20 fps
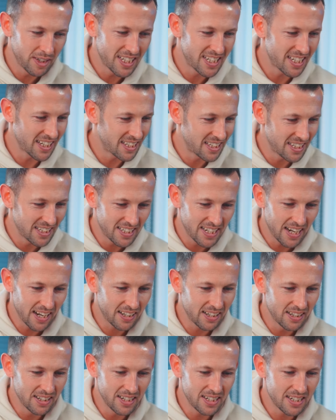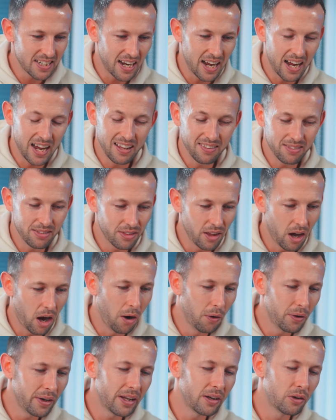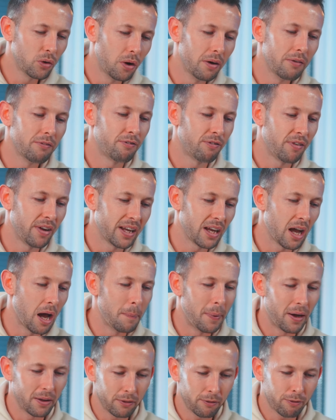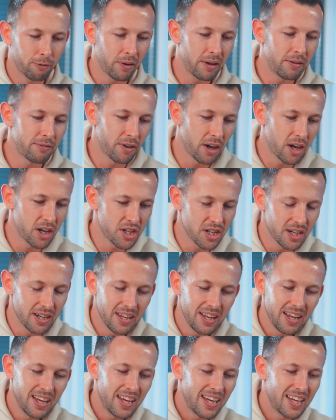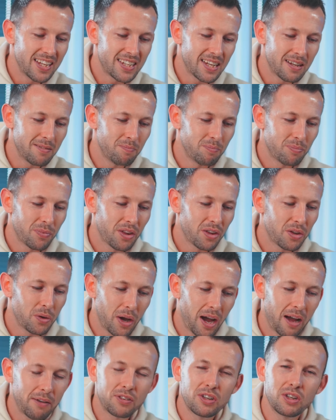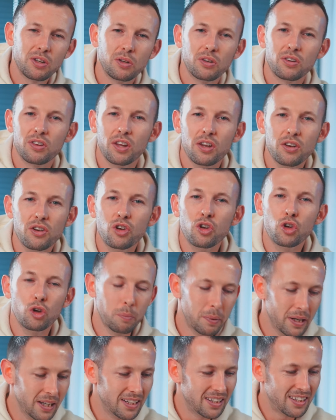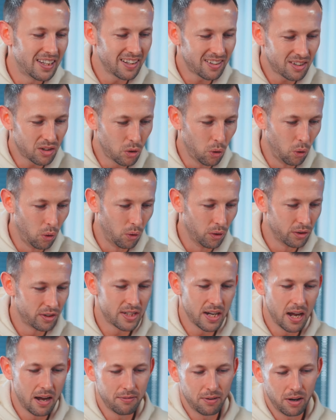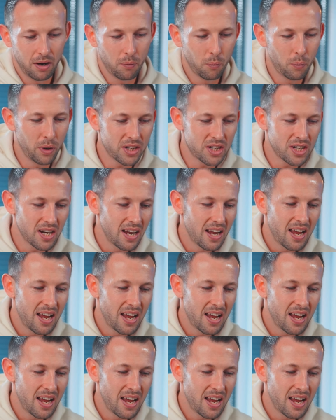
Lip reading: 60 seconds, and the only annoying thing about the free version is that you have to use the newbie Discord server, which